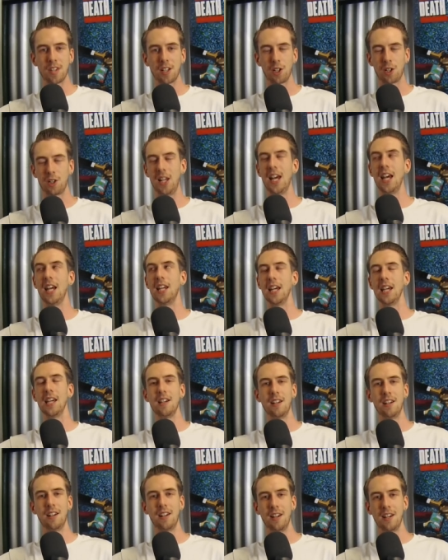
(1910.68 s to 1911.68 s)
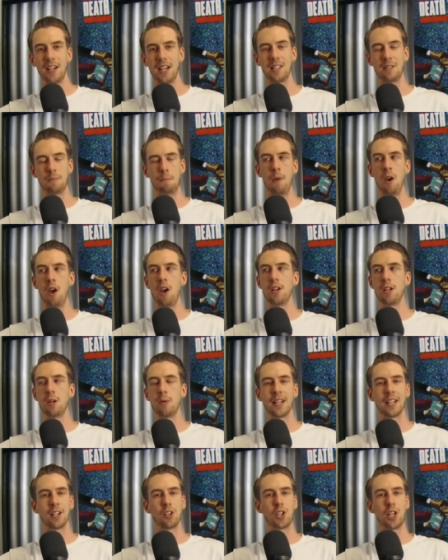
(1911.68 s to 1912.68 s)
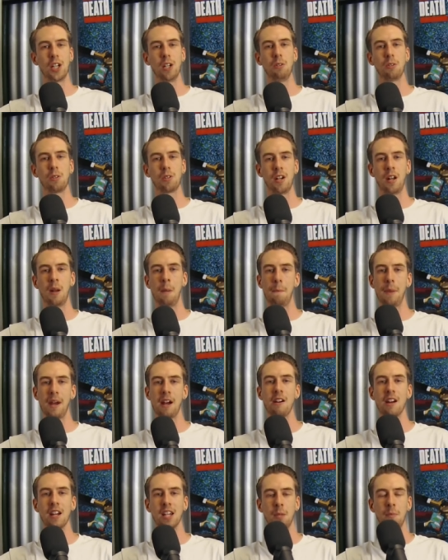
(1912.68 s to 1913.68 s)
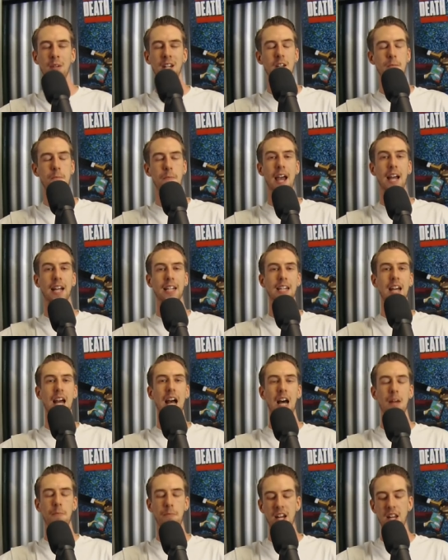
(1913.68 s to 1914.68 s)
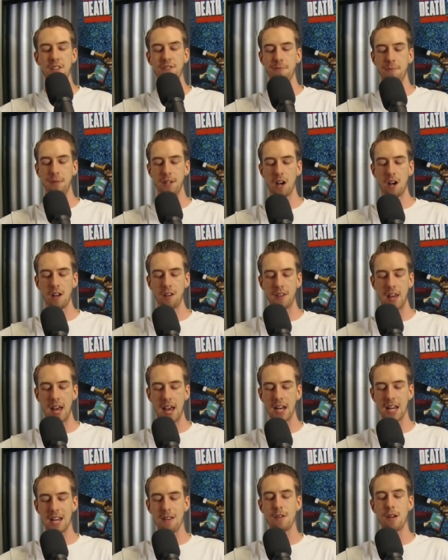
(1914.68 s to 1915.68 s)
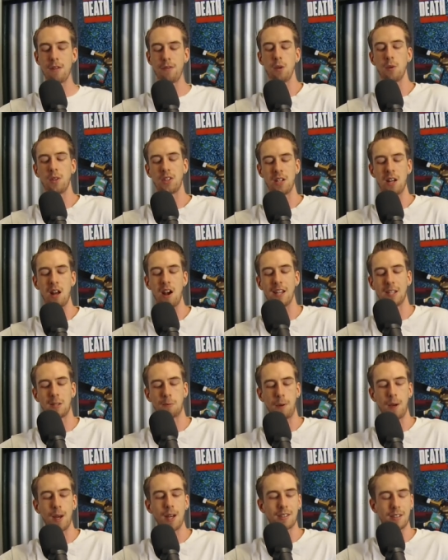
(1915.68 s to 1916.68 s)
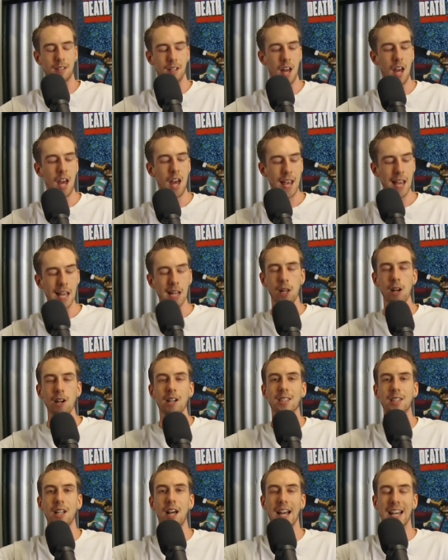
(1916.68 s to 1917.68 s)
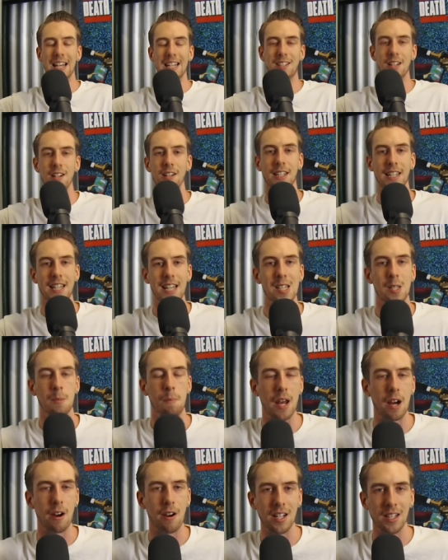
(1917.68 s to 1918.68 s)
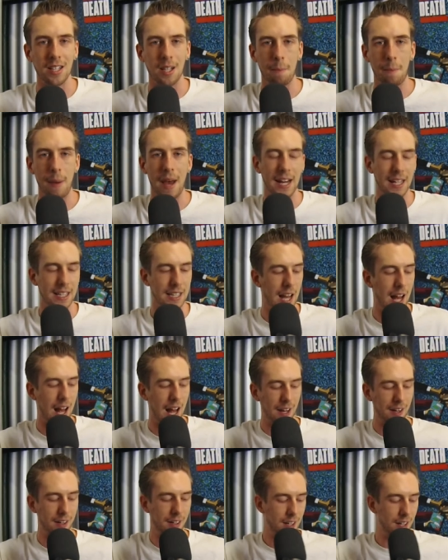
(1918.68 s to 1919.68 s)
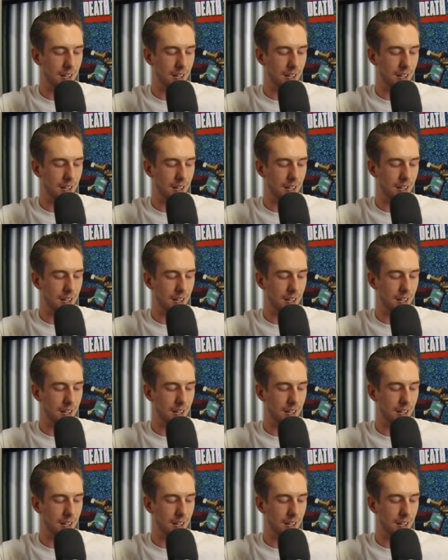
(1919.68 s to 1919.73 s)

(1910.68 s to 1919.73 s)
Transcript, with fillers: Clearly, he's murdering children and burying them in his backyard. But even beyond that, even if he was a nice person, he looks like he's got kids buried in the backyard.